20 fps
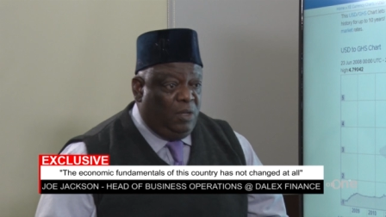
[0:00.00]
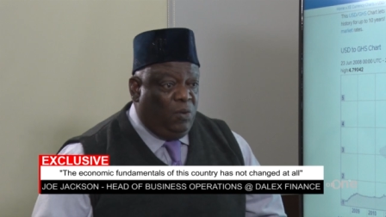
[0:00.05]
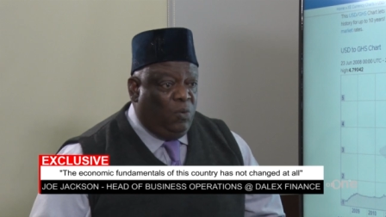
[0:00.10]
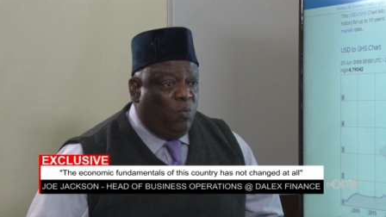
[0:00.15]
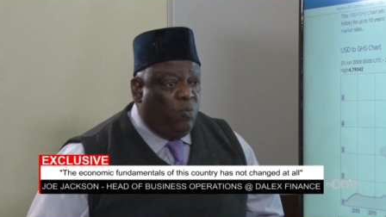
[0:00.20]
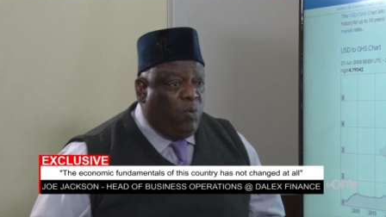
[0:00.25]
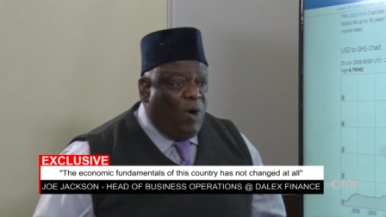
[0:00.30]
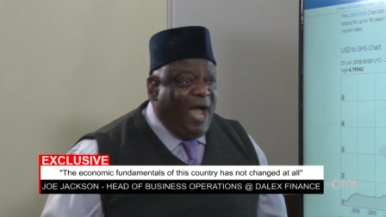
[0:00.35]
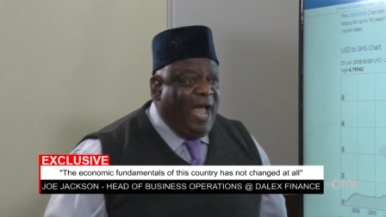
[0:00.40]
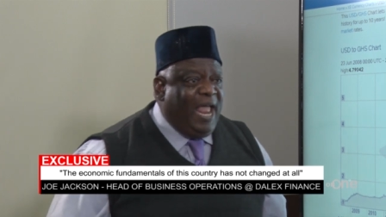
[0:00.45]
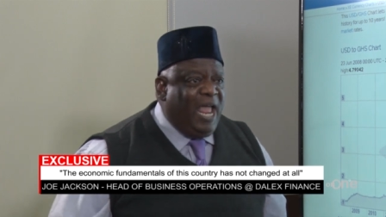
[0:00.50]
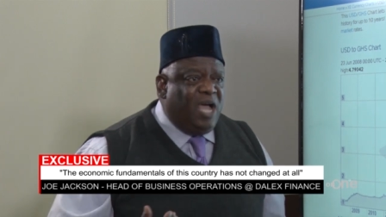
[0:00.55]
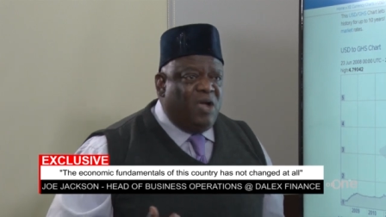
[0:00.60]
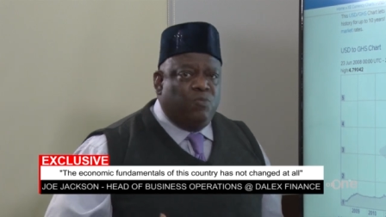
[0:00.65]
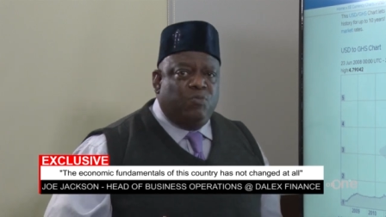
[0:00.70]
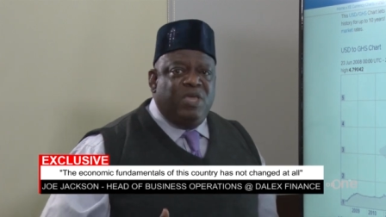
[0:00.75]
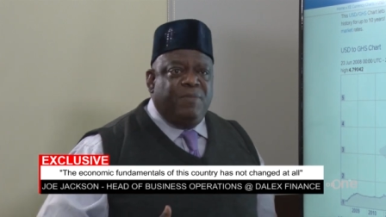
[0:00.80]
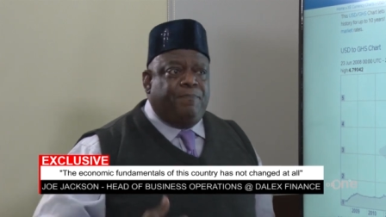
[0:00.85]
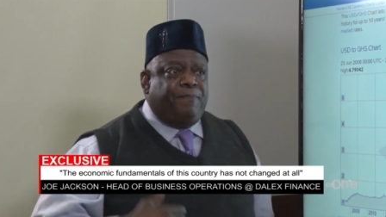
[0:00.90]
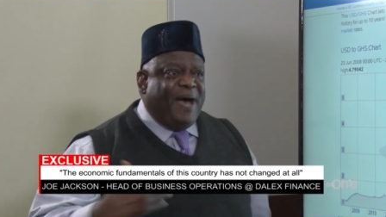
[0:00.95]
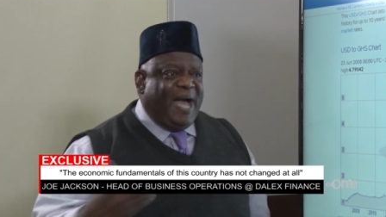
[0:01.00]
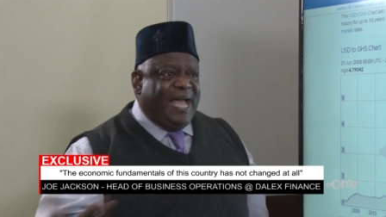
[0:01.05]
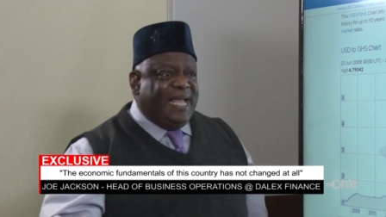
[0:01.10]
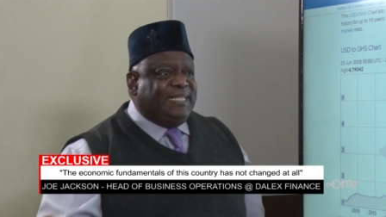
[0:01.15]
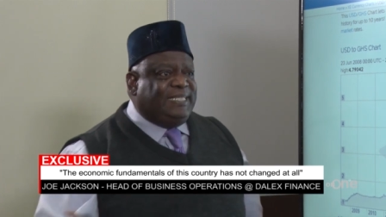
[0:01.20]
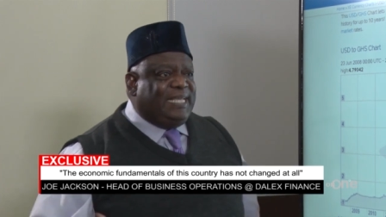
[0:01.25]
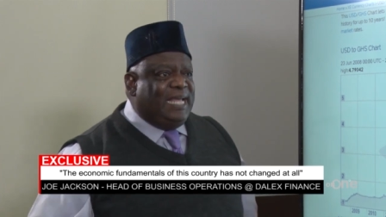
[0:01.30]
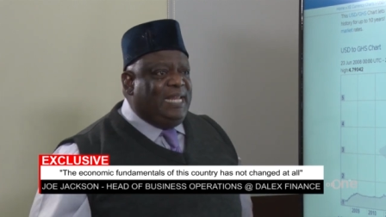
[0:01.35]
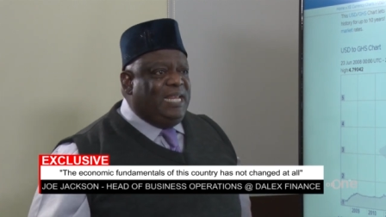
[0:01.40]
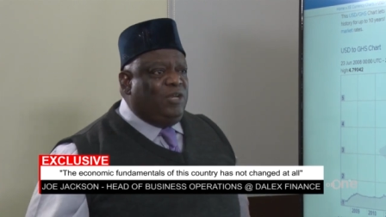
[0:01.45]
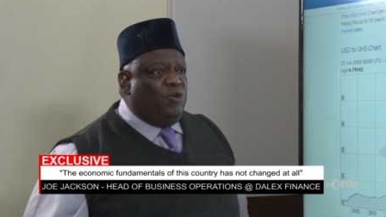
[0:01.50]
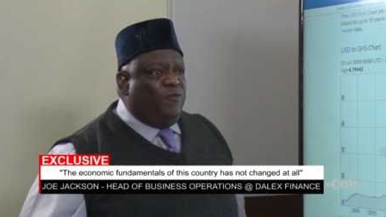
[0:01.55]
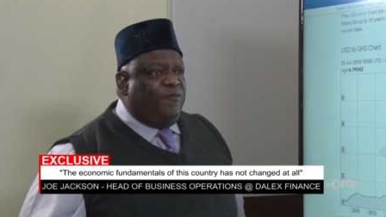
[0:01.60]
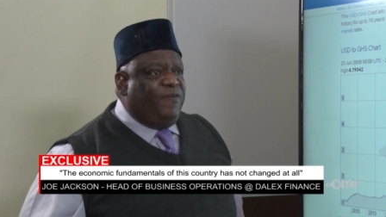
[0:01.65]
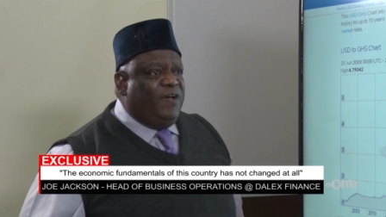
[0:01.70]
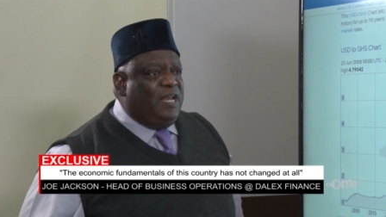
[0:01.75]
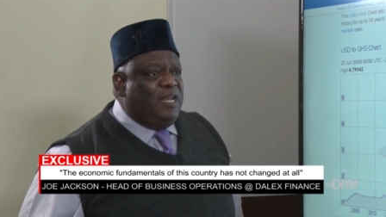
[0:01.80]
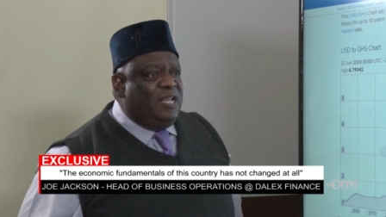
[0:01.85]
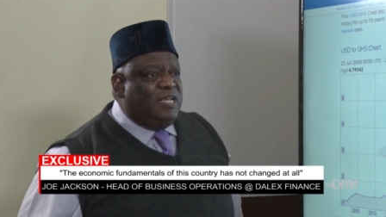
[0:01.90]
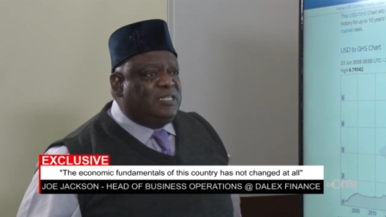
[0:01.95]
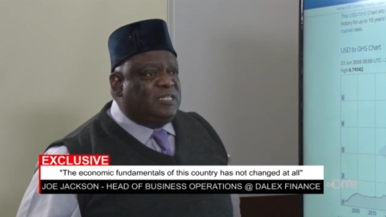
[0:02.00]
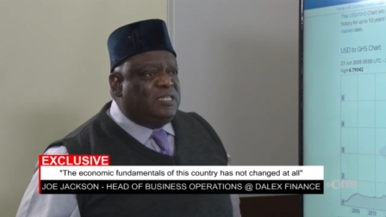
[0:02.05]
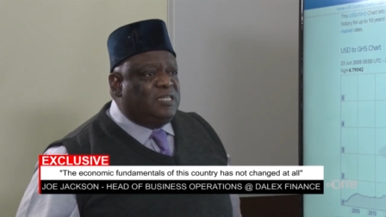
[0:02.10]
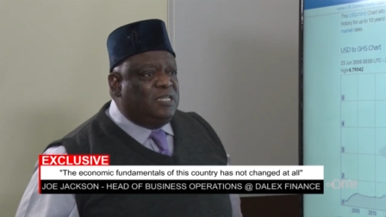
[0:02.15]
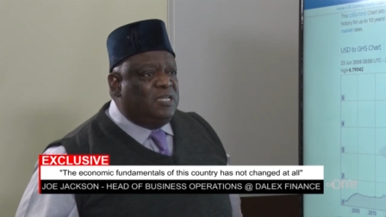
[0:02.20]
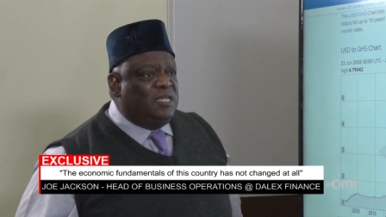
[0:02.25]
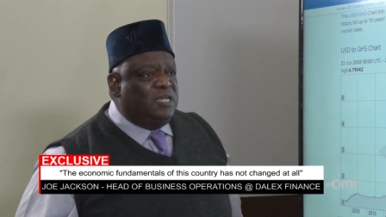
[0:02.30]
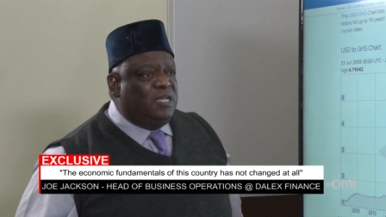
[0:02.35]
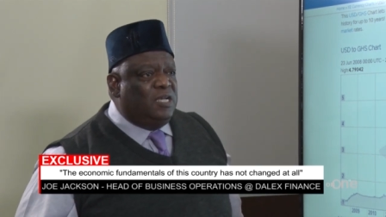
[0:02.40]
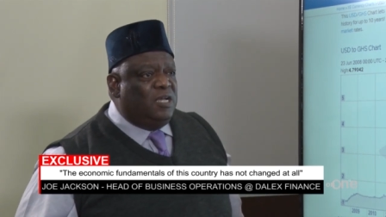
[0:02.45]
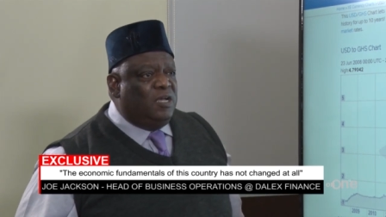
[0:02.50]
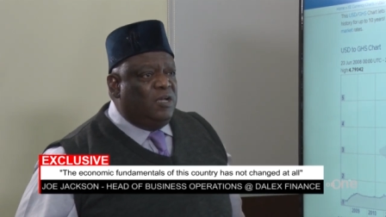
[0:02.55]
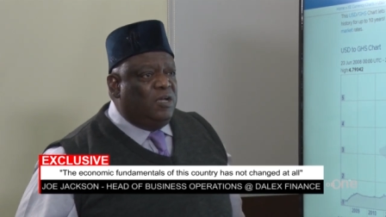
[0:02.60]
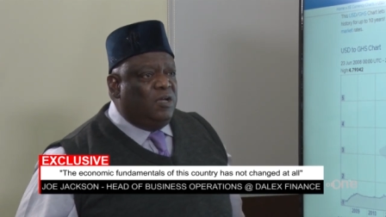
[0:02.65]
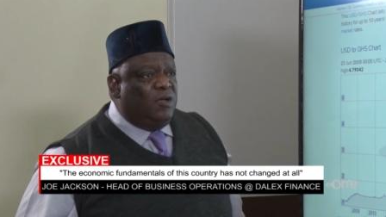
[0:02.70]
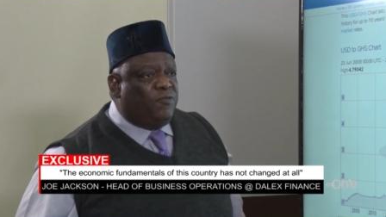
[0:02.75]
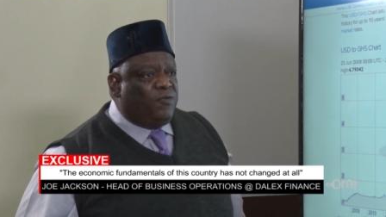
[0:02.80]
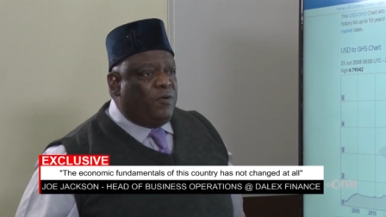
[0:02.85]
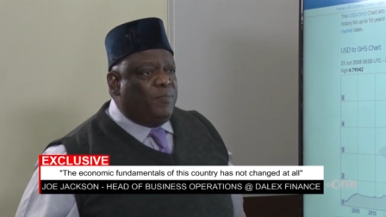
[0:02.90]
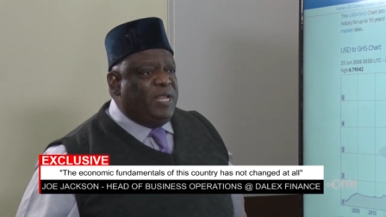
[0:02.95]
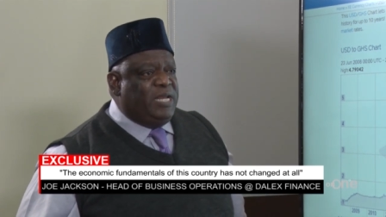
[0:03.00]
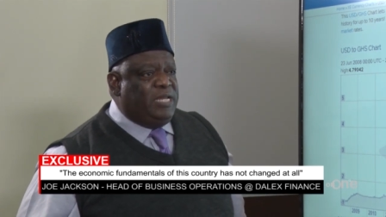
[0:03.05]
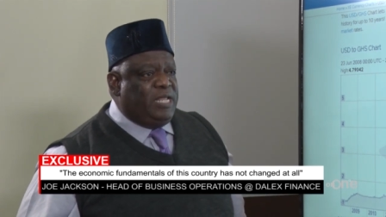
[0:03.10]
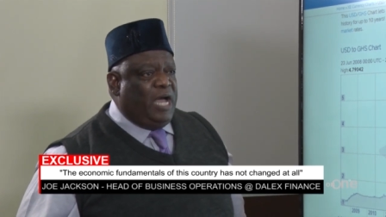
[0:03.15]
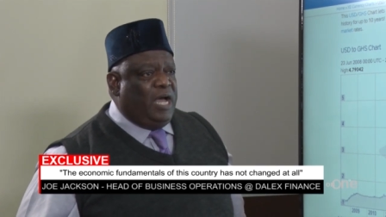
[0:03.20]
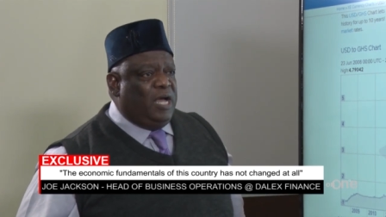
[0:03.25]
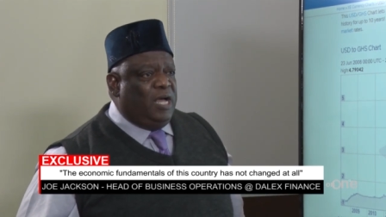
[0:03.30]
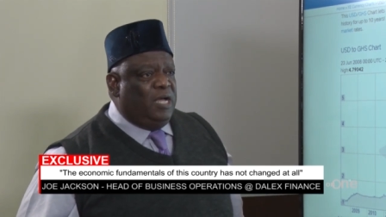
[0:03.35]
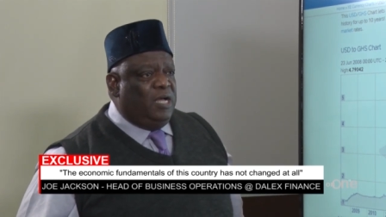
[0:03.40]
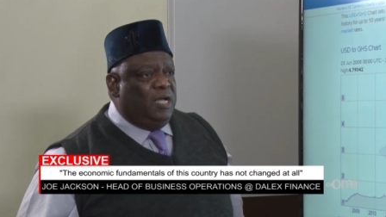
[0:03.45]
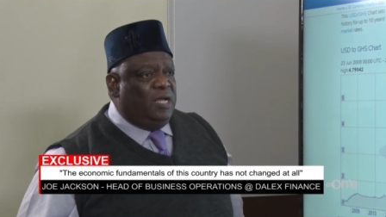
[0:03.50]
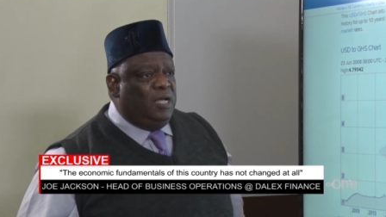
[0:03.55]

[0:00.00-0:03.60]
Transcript: Why are we buying telenovelas from India?